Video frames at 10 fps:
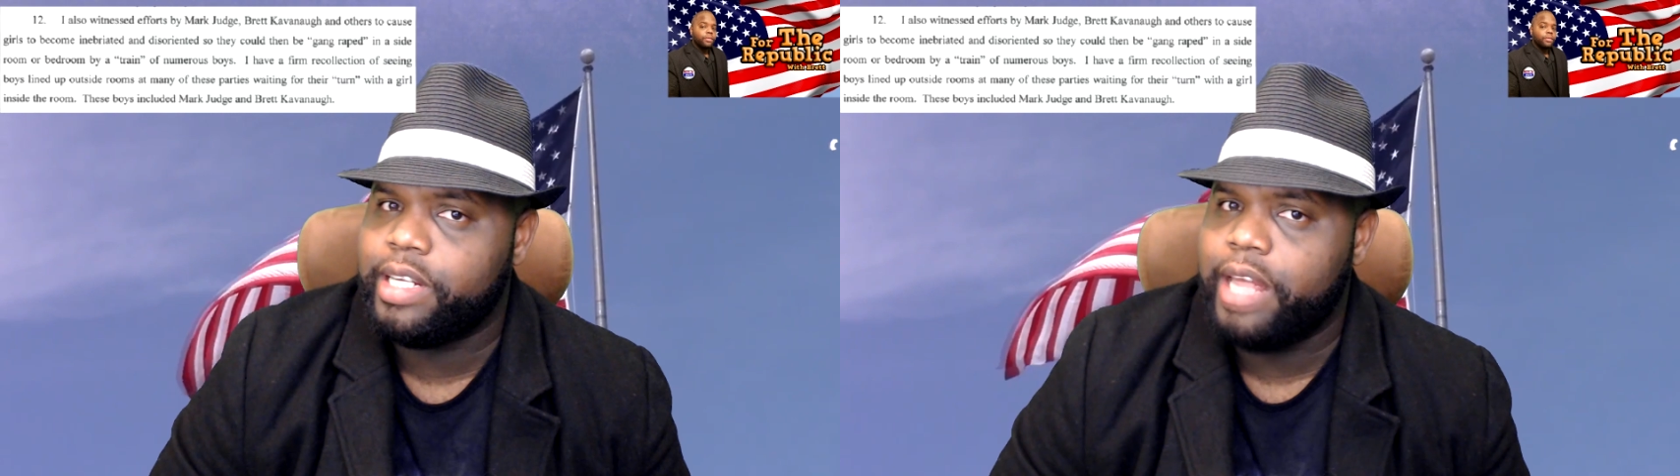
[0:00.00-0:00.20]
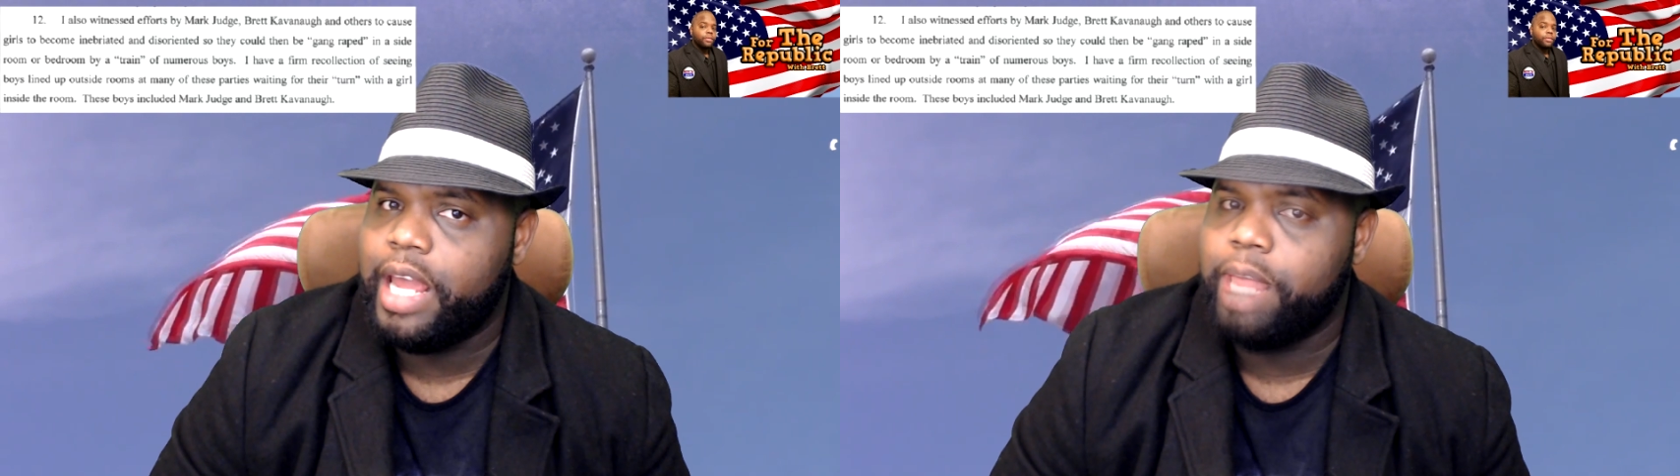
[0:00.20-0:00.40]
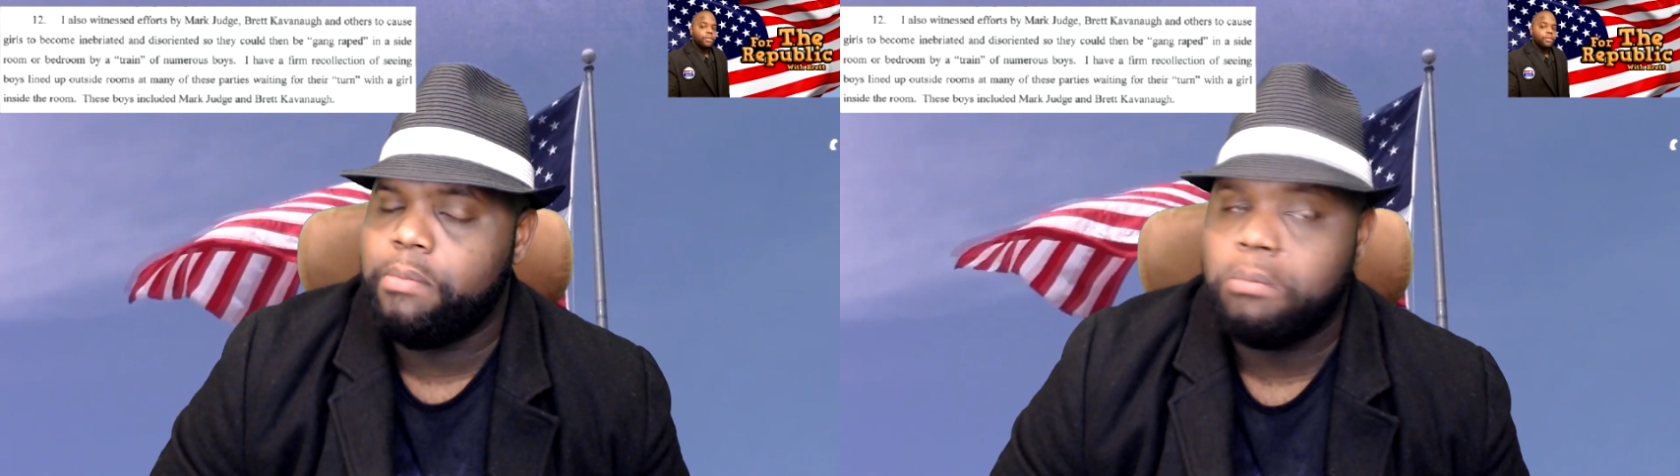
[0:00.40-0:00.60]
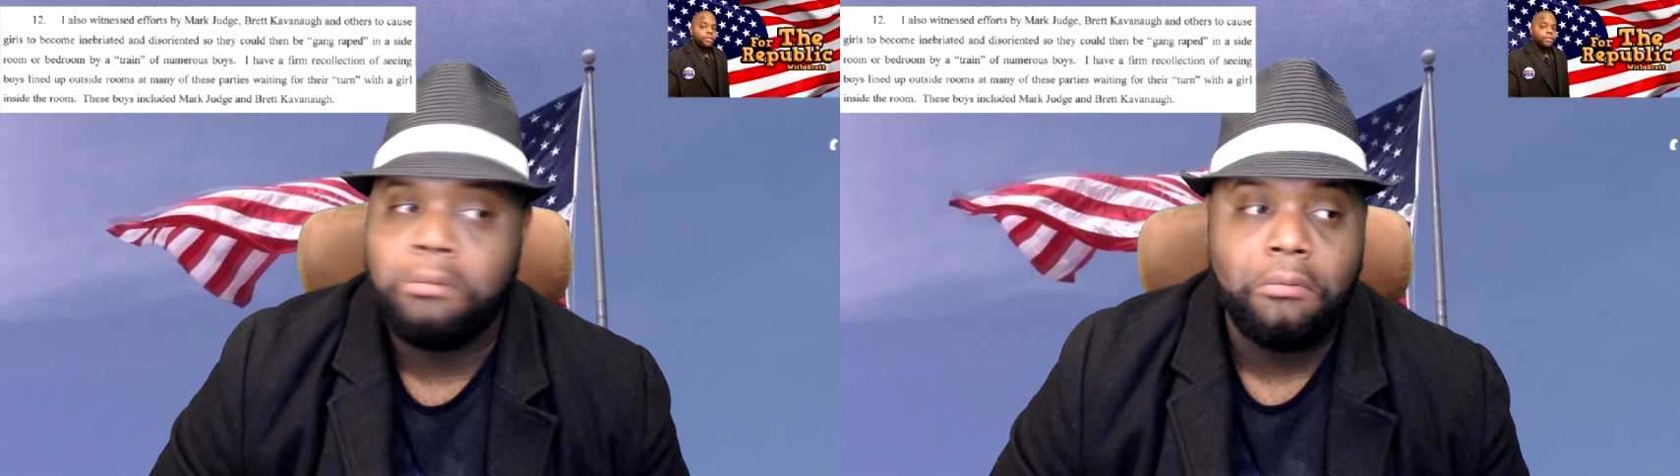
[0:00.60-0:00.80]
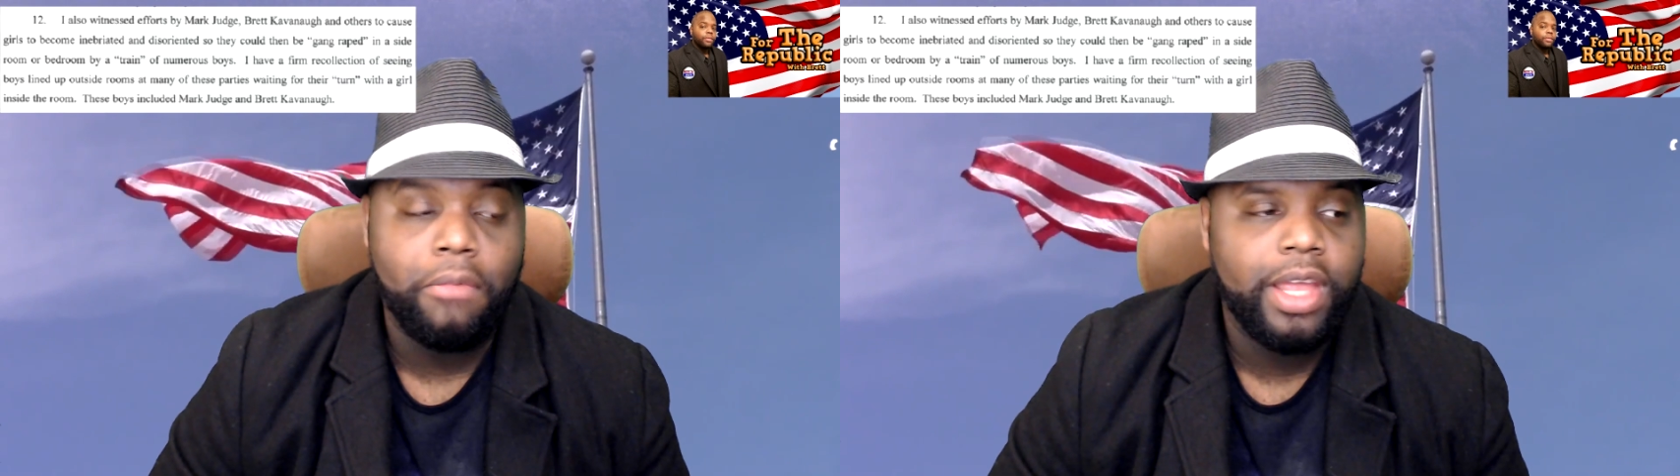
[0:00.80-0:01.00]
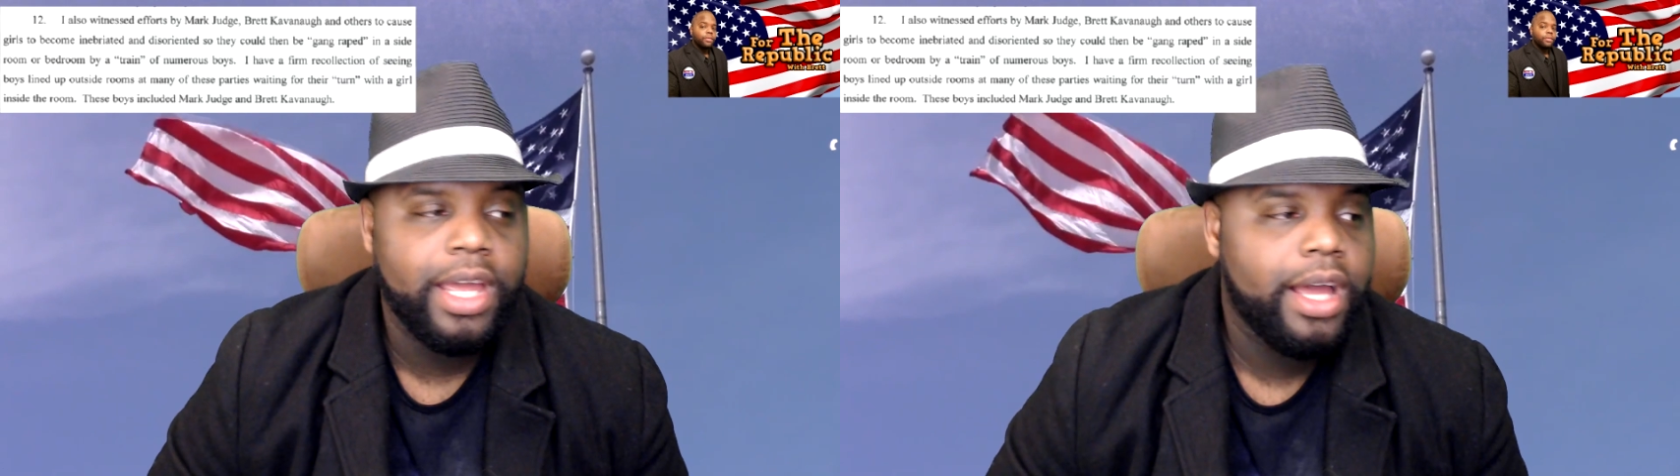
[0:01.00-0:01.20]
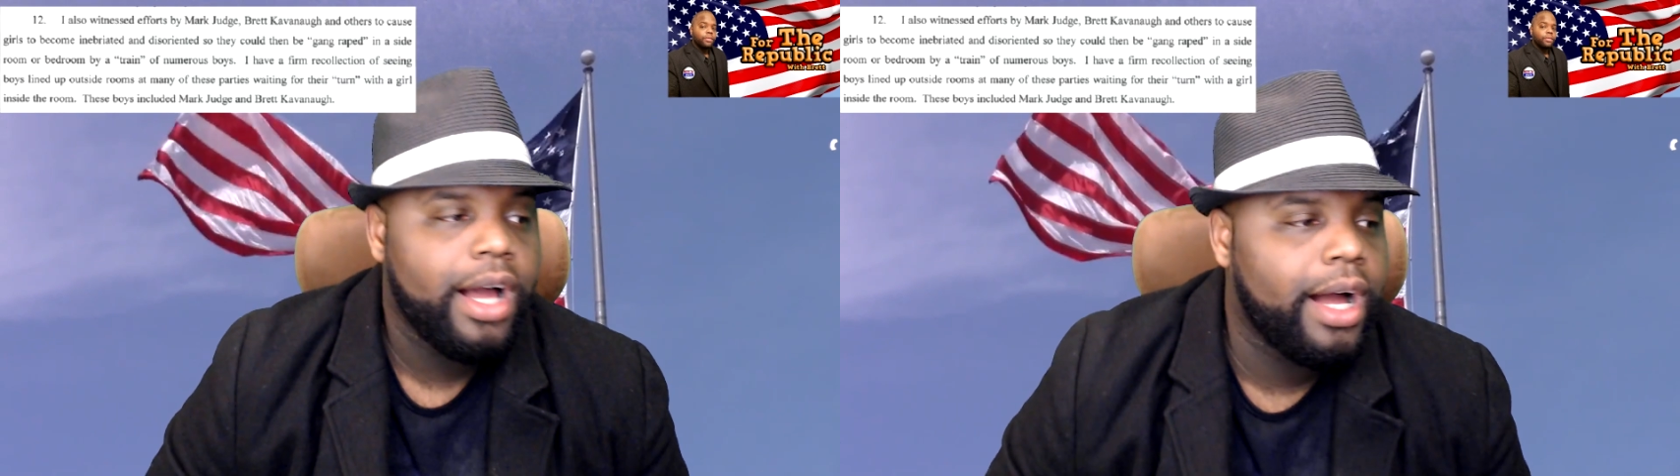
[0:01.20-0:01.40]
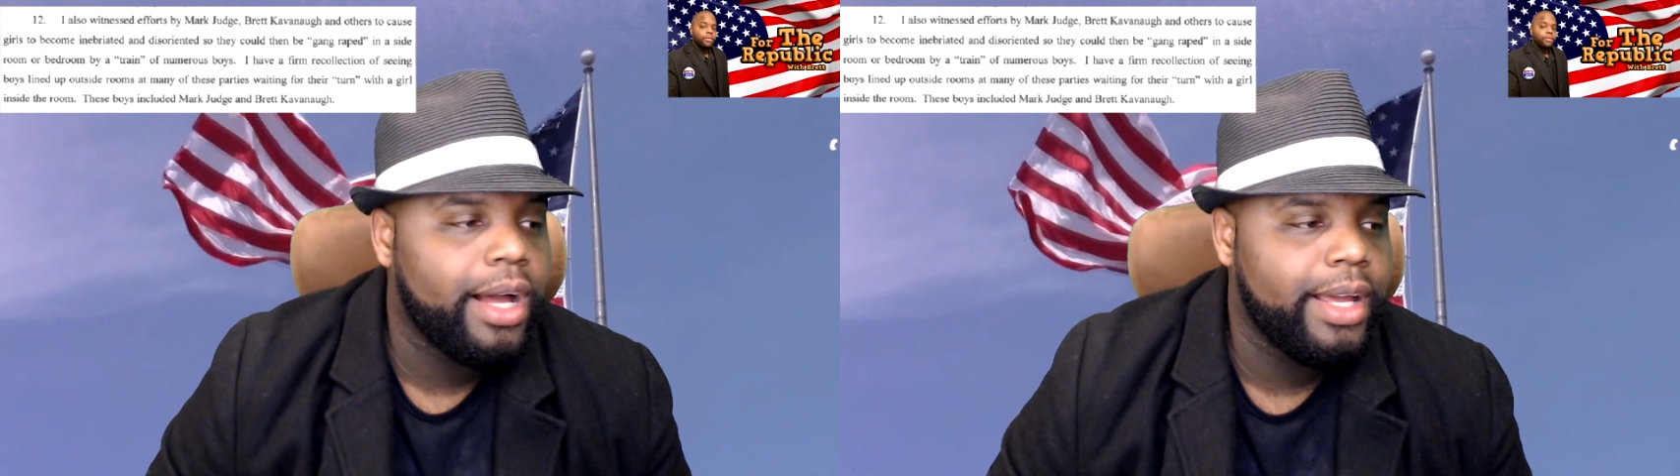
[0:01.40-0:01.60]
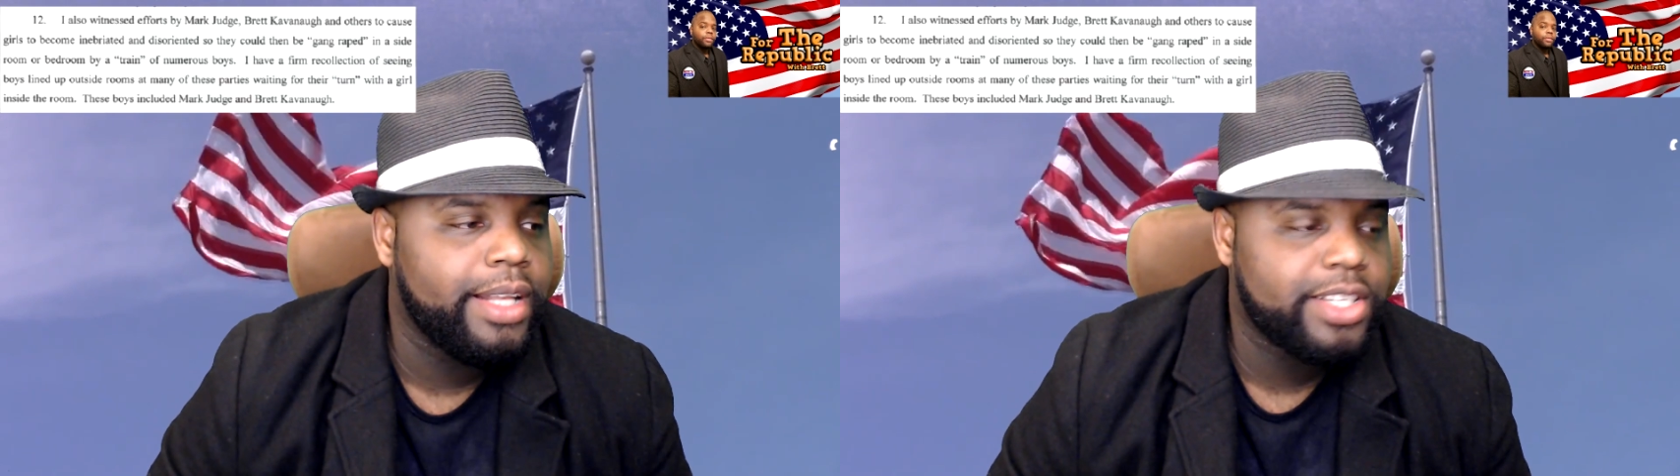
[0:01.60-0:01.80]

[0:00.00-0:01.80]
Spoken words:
name. It